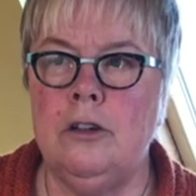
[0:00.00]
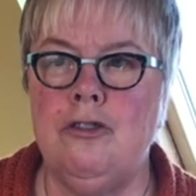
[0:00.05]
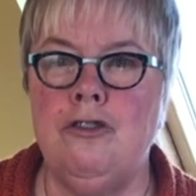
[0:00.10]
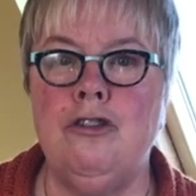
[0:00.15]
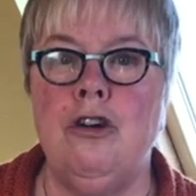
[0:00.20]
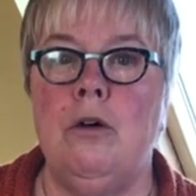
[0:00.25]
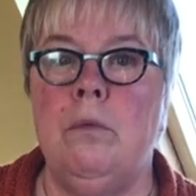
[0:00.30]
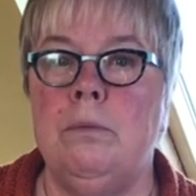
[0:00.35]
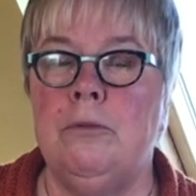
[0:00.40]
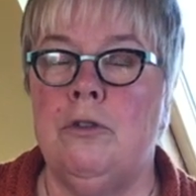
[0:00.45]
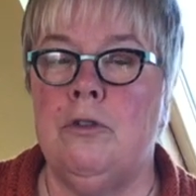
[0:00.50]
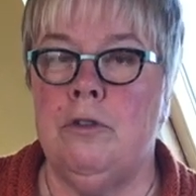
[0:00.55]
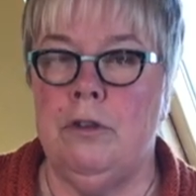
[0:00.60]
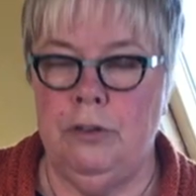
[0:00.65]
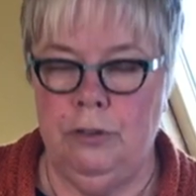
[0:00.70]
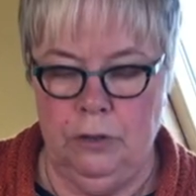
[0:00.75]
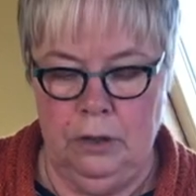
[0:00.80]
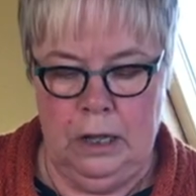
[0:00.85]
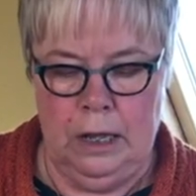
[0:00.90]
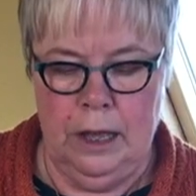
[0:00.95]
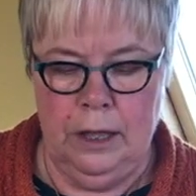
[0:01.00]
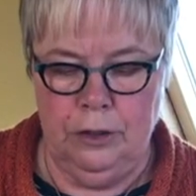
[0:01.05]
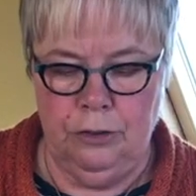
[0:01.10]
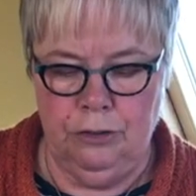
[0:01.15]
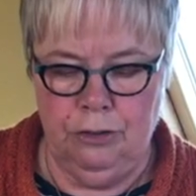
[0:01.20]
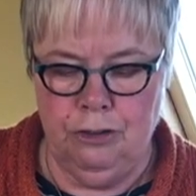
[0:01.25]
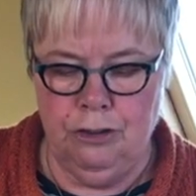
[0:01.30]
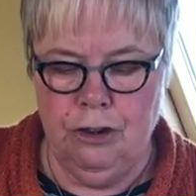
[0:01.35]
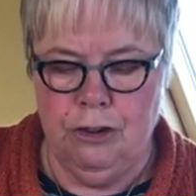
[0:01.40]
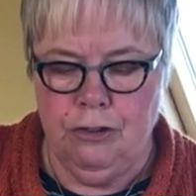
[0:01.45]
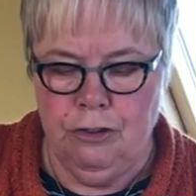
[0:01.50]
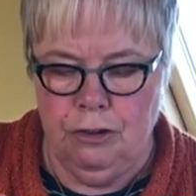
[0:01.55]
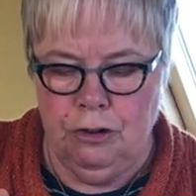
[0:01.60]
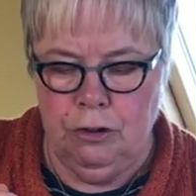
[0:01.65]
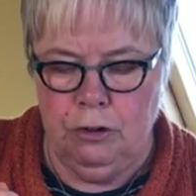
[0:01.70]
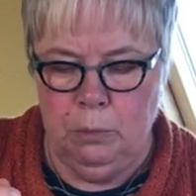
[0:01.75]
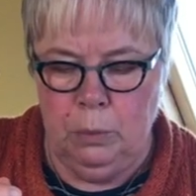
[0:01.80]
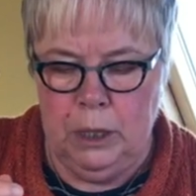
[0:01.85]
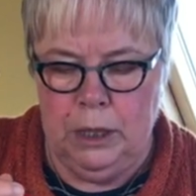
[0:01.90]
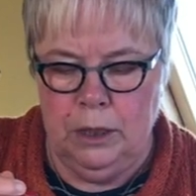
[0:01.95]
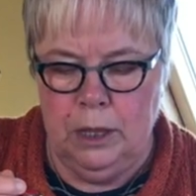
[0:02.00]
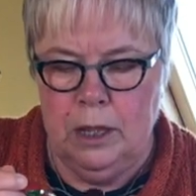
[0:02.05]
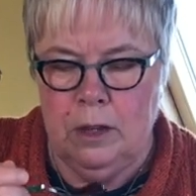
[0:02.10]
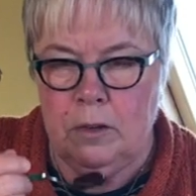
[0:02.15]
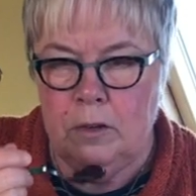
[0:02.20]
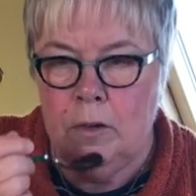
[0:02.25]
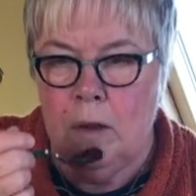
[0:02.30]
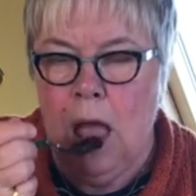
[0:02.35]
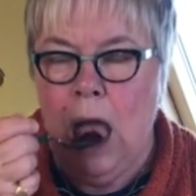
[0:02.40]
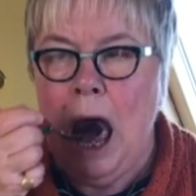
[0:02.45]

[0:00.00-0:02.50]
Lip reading: chopped crystallised ginger with it.